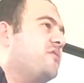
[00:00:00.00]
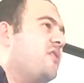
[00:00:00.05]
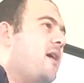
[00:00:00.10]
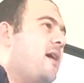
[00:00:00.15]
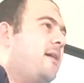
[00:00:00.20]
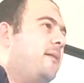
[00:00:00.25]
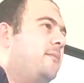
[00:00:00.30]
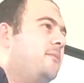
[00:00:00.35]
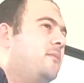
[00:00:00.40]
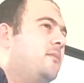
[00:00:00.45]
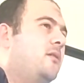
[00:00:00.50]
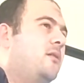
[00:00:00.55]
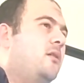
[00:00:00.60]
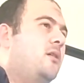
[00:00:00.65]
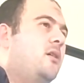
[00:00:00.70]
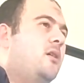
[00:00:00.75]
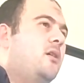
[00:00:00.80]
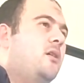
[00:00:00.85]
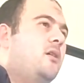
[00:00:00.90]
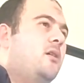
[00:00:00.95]
time.
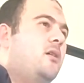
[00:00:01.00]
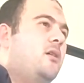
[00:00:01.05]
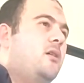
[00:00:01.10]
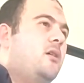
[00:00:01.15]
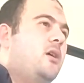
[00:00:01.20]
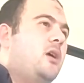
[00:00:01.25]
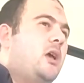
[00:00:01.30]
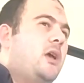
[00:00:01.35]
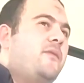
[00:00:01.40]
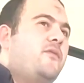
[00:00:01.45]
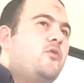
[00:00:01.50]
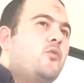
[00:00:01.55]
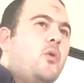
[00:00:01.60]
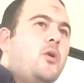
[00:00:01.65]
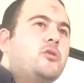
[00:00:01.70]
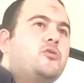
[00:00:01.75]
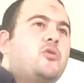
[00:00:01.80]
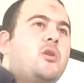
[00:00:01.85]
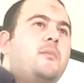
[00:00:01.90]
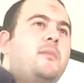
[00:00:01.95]
If you
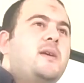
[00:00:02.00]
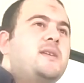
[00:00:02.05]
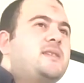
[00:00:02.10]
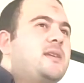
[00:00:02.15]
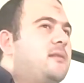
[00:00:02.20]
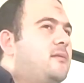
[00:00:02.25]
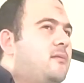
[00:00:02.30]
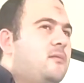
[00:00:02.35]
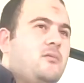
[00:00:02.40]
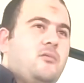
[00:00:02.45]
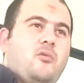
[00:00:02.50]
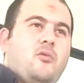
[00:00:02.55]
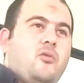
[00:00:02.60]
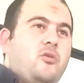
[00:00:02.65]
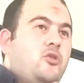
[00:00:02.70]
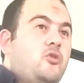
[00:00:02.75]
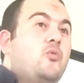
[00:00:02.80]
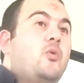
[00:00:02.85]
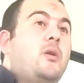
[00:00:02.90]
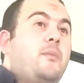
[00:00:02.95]
want to replace it,
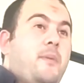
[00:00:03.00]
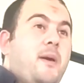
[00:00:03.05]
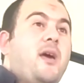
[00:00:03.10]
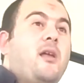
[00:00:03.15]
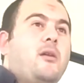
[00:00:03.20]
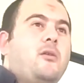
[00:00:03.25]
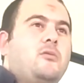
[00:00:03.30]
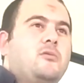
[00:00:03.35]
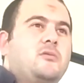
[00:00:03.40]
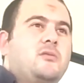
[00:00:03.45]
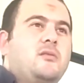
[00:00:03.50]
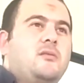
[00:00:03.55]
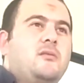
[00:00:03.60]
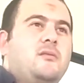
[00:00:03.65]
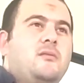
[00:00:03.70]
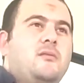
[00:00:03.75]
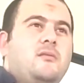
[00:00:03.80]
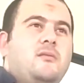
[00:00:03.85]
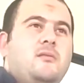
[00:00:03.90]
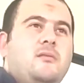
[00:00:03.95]
you will pay a lot.
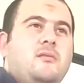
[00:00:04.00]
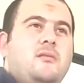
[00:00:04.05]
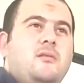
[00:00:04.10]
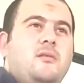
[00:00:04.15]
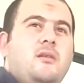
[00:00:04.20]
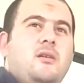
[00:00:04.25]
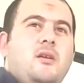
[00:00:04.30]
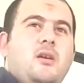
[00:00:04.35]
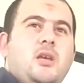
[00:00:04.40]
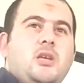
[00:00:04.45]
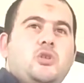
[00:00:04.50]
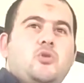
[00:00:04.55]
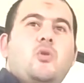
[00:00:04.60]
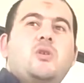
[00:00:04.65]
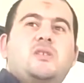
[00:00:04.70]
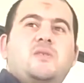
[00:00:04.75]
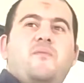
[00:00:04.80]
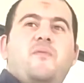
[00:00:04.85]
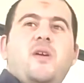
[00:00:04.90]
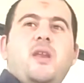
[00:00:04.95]
So
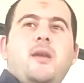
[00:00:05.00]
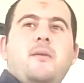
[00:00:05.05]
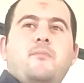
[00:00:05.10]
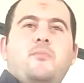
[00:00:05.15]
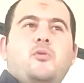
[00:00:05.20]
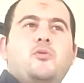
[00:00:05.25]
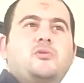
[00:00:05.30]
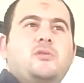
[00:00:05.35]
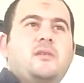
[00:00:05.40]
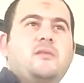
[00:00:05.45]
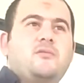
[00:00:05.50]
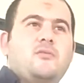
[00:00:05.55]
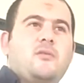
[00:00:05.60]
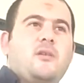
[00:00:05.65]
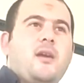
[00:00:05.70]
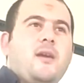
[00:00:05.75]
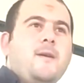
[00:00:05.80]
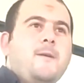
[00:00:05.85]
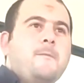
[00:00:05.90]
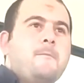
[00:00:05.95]
it's very important,
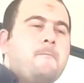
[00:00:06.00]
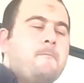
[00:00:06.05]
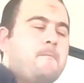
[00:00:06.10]
okay?